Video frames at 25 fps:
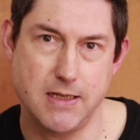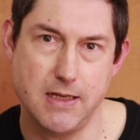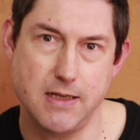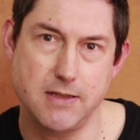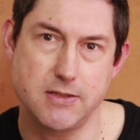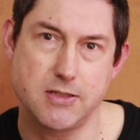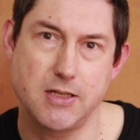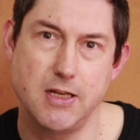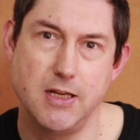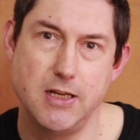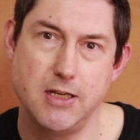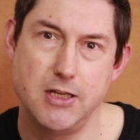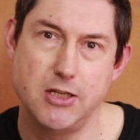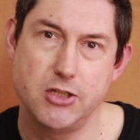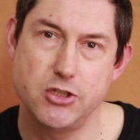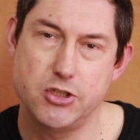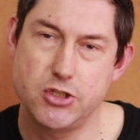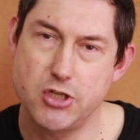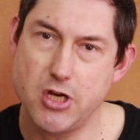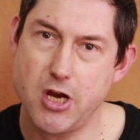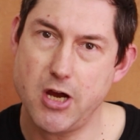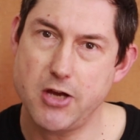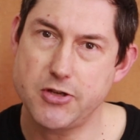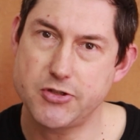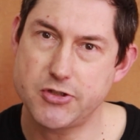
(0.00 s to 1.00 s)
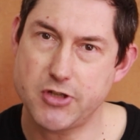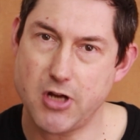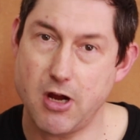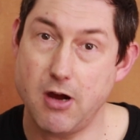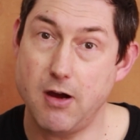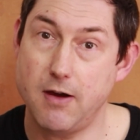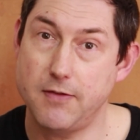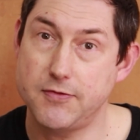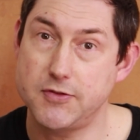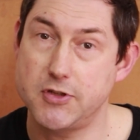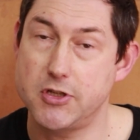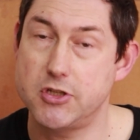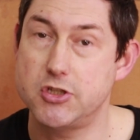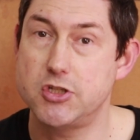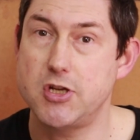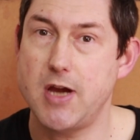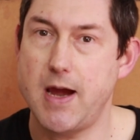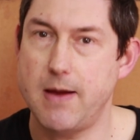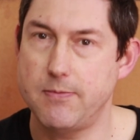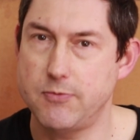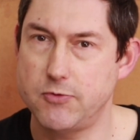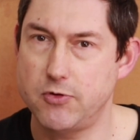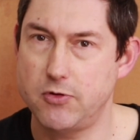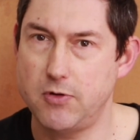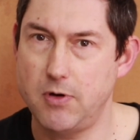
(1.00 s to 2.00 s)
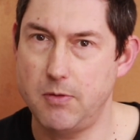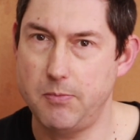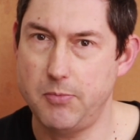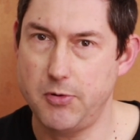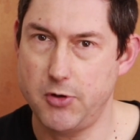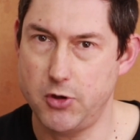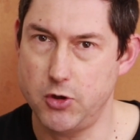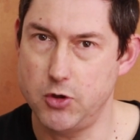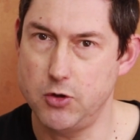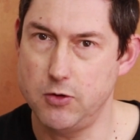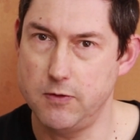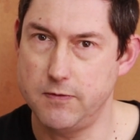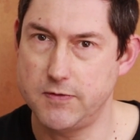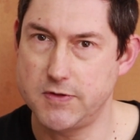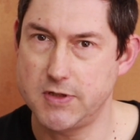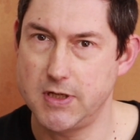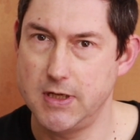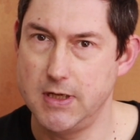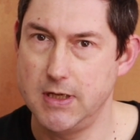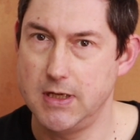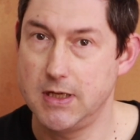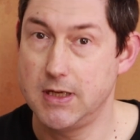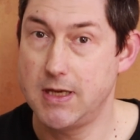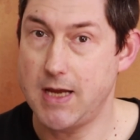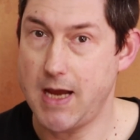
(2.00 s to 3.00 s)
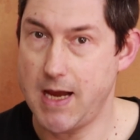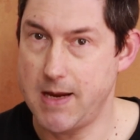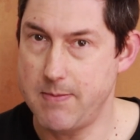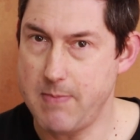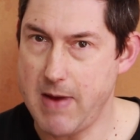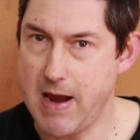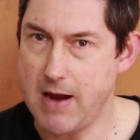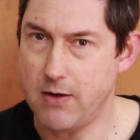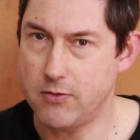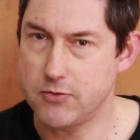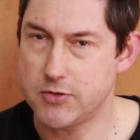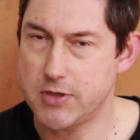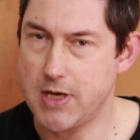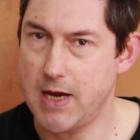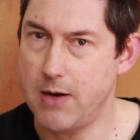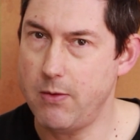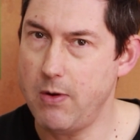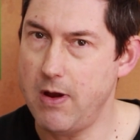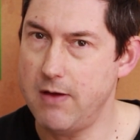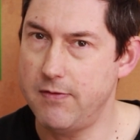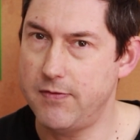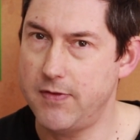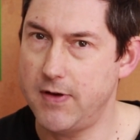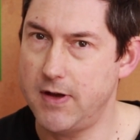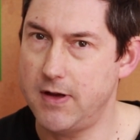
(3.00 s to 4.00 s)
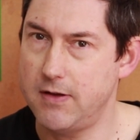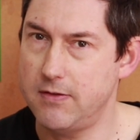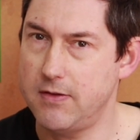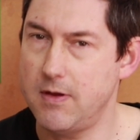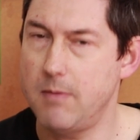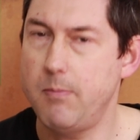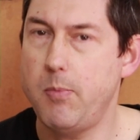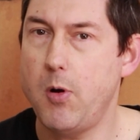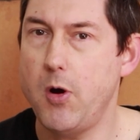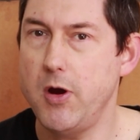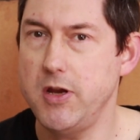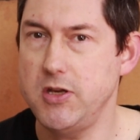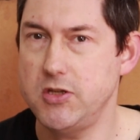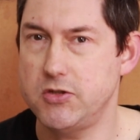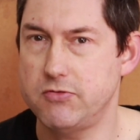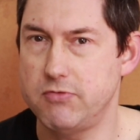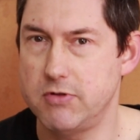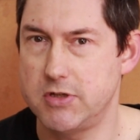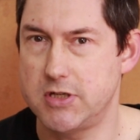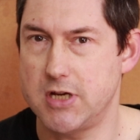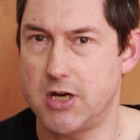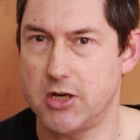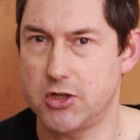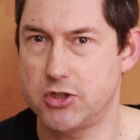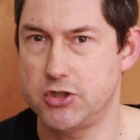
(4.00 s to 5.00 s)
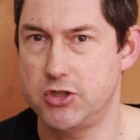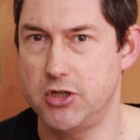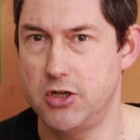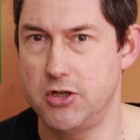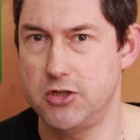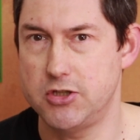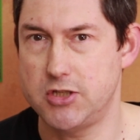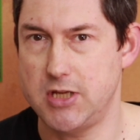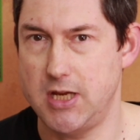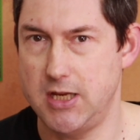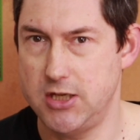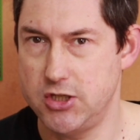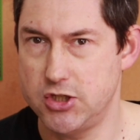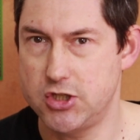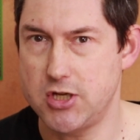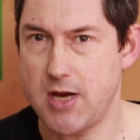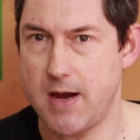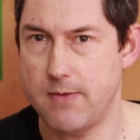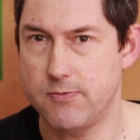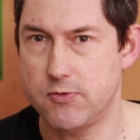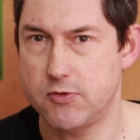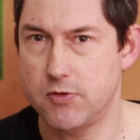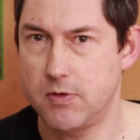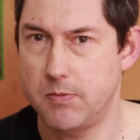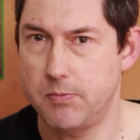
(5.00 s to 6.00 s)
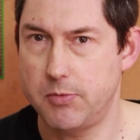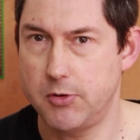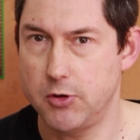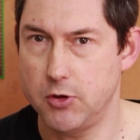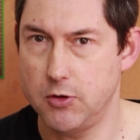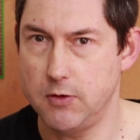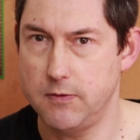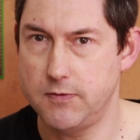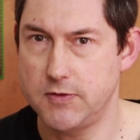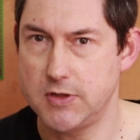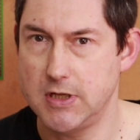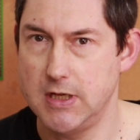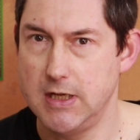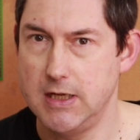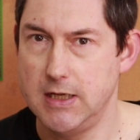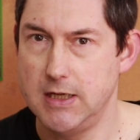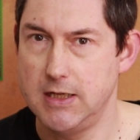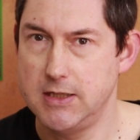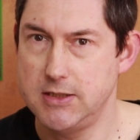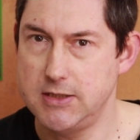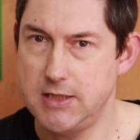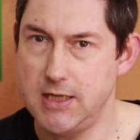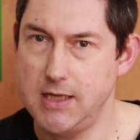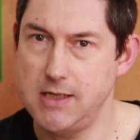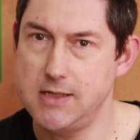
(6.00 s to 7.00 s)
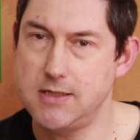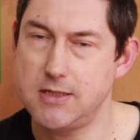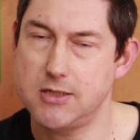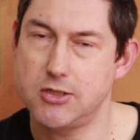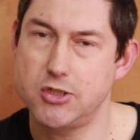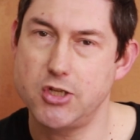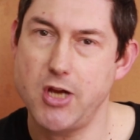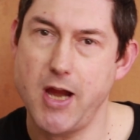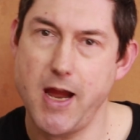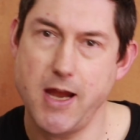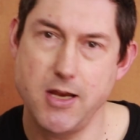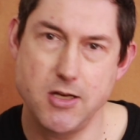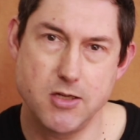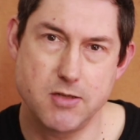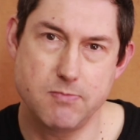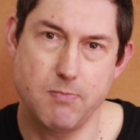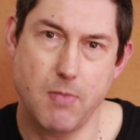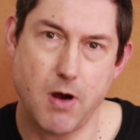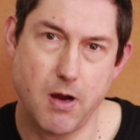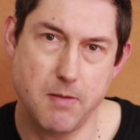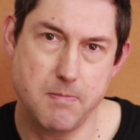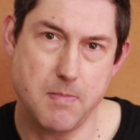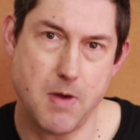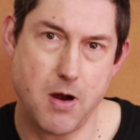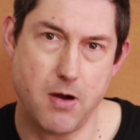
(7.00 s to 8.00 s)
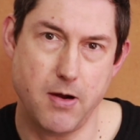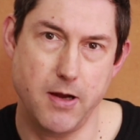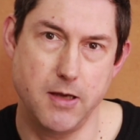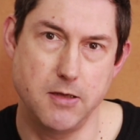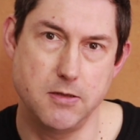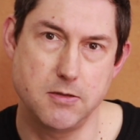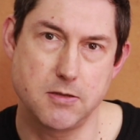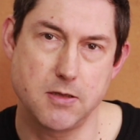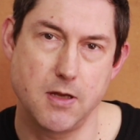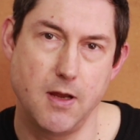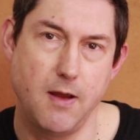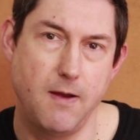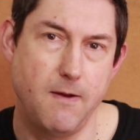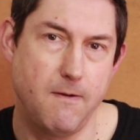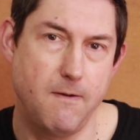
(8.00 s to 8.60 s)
it just after Chapter Approved came out. However, the points reductions in Chapter Approved did change my mind